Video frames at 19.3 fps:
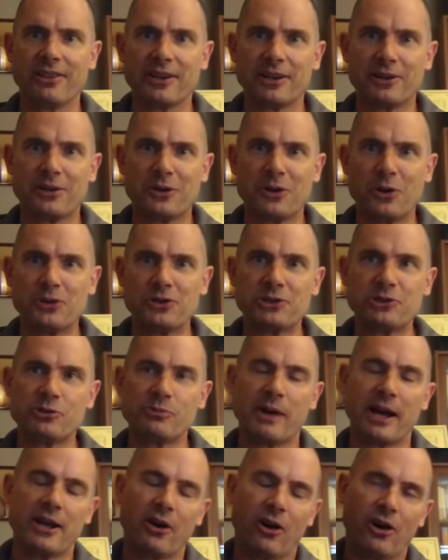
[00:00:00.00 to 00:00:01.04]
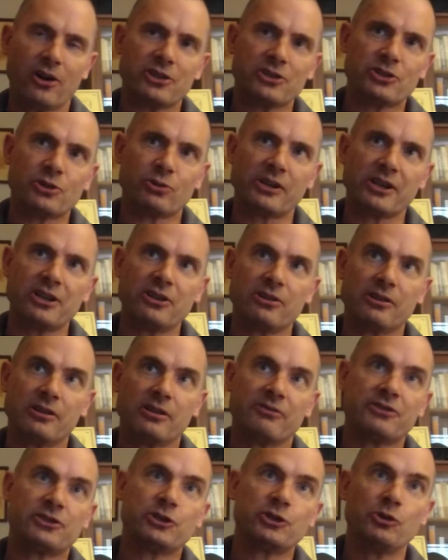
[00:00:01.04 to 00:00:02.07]
that goes through my auditory
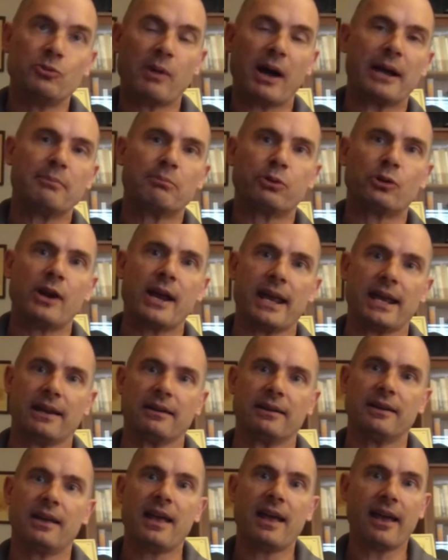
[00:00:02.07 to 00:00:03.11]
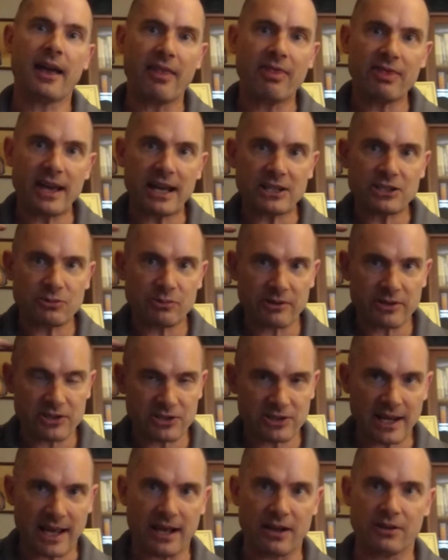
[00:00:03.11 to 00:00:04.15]
nerve to my brain. And that's where the
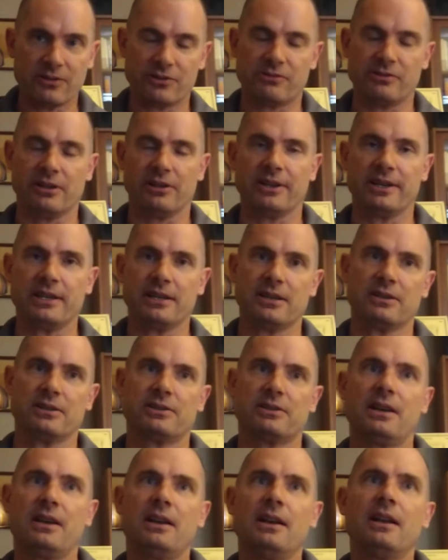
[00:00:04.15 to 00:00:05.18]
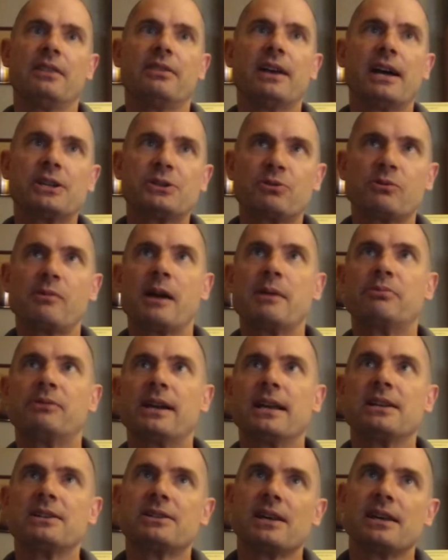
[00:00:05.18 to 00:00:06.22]
sound really is. That's where my
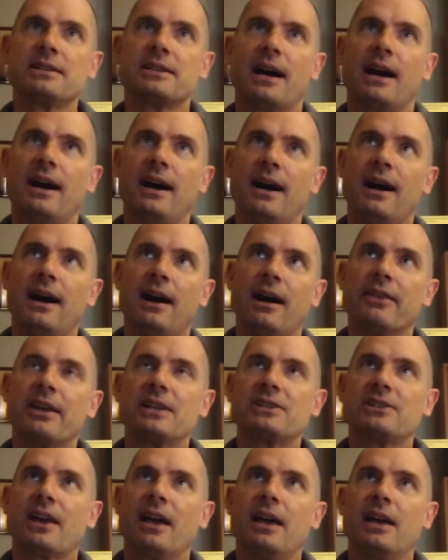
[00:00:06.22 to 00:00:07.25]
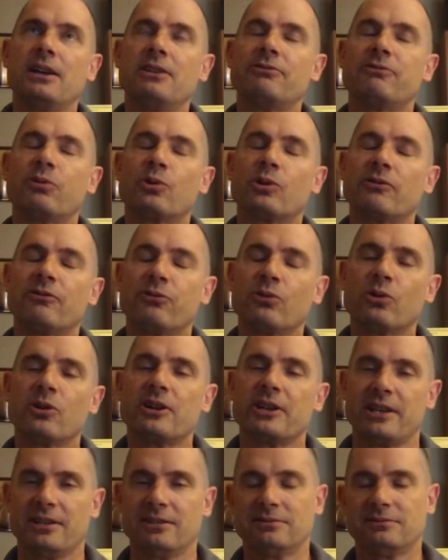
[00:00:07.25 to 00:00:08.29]
brain says, aha, that's
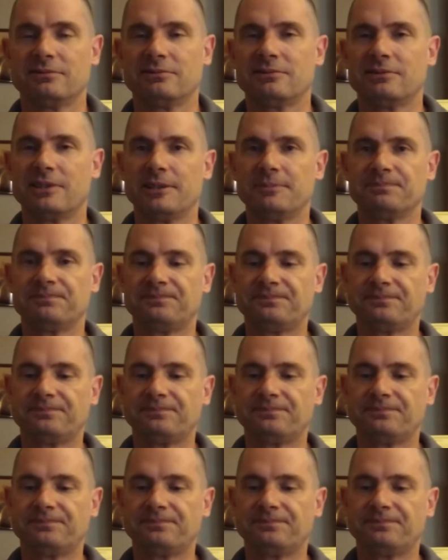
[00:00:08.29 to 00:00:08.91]
A440, right?